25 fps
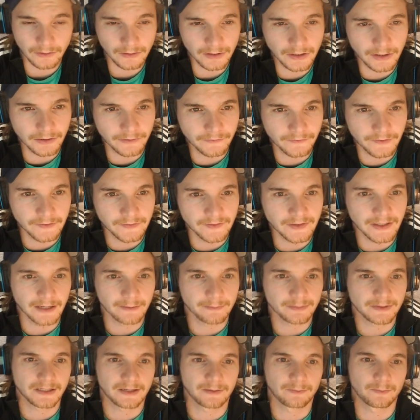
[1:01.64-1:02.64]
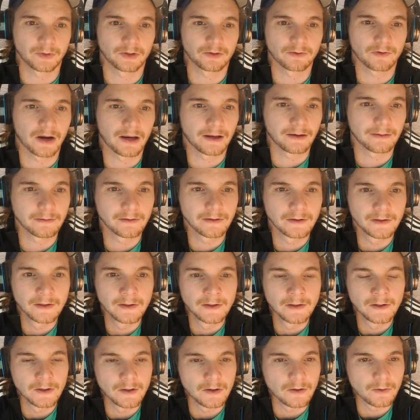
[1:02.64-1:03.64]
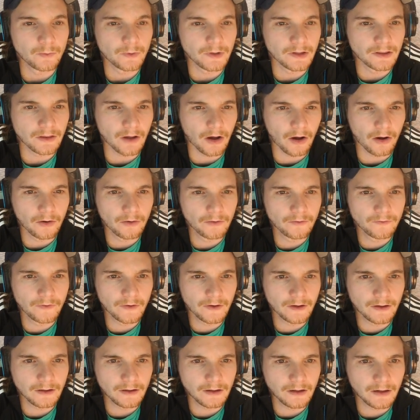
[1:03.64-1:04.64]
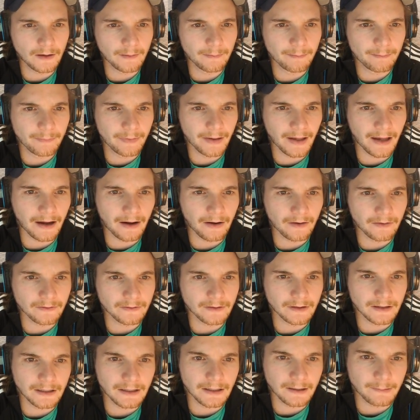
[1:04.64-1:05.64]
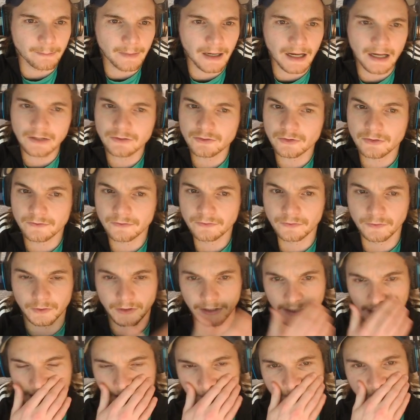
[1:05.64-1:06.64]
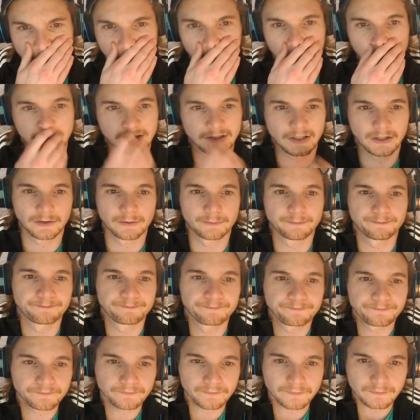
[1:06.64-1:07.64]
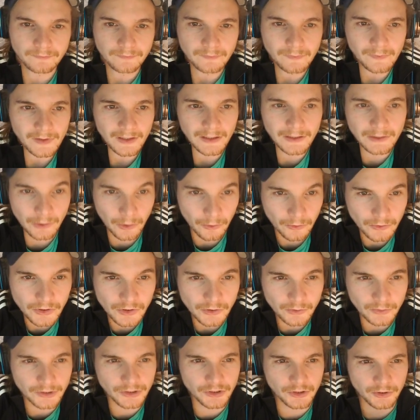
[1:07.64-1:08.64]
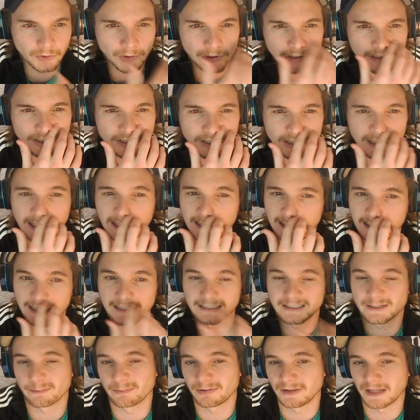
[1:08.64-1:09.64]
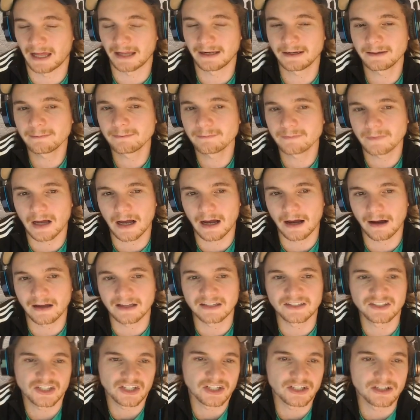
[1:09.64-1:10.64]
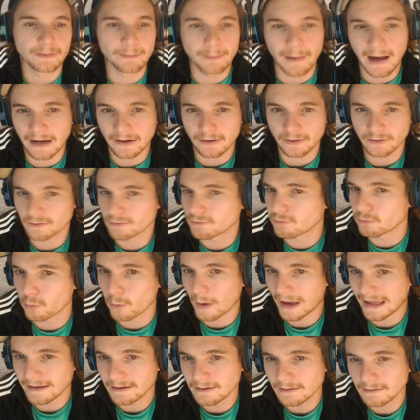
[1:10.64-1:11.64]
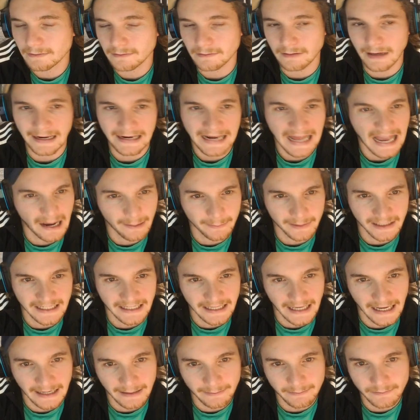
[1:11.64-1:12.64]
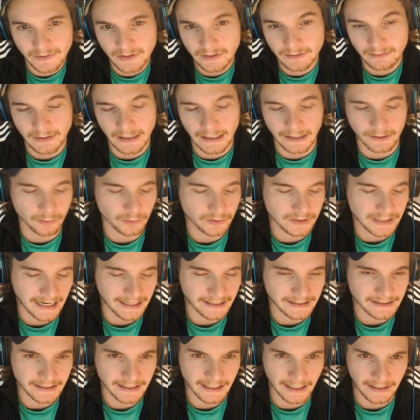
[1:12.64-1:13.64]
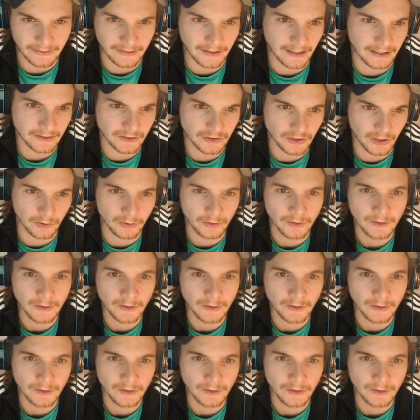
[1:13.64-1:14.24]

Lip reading: got a 58% win rate with over about 140 games played. So long story short is you're going to get to platinum. It's just a matter of when and how many games it'll take to get there. So